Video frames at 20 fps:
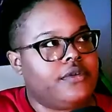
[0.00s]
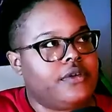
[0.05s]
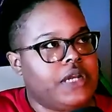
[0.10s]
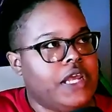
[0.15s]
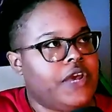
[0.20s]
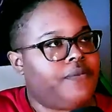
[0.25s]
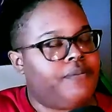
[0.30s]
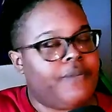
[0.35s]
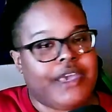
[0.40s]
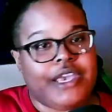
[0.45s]

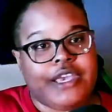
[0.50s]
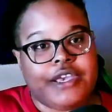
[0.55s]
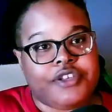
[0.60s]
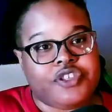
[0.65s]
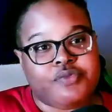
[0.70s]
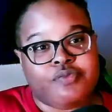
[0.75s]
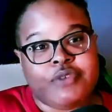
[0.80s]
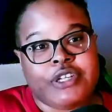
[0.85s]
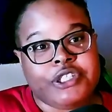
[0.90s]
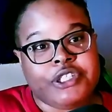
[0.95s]
If making a
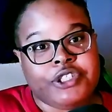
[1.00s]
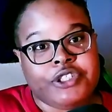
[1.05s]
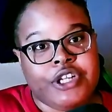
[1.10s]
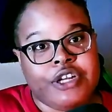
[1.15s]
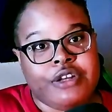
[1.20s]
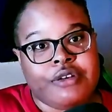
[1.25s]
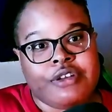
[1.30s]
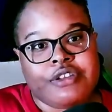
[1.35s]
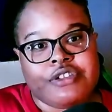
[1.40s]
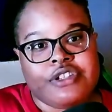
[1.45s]

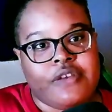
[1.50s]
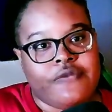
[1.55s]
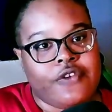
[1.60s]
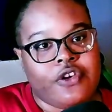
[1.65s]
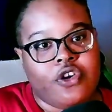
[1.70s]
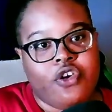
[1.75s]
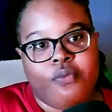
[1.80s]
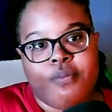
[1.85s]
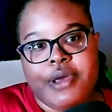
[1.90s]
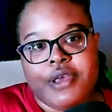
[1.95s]
spreadsheet is
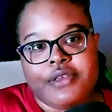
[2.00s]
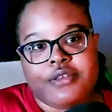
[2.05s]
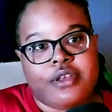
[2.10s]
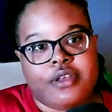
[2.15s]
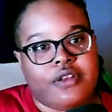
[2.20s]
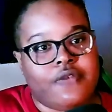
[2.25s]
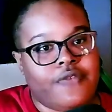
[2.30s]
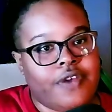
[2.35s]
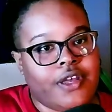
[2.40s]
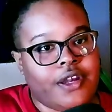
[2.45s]
difficult based on
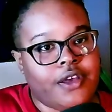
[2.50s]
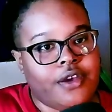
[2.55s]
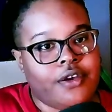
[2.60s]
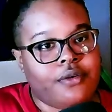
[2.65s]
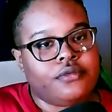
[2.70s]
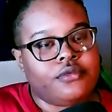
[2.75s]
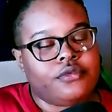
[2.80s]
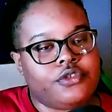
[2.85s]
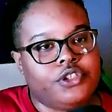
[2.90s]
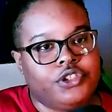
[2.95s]
the video,
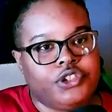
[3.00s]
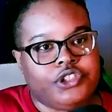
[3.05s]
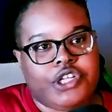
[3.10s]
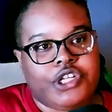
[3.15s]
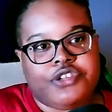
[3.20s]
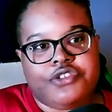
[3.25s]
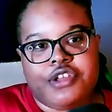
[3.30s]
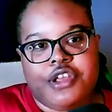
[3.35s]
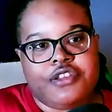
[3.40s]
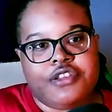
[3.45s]
then
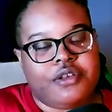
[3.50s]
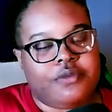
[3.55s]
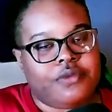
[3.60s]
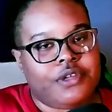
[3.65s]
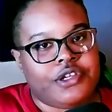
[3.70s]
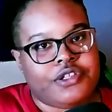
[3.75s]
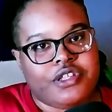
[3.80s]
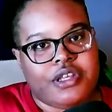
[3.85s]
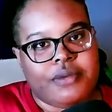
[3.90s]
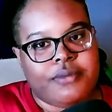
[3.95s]
just send something
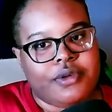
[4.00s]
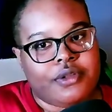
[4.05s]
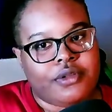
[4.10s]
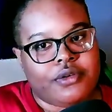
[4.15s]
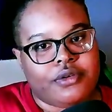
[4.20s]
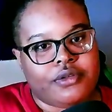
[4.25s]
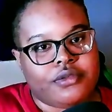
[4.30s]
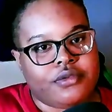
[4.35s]
similar.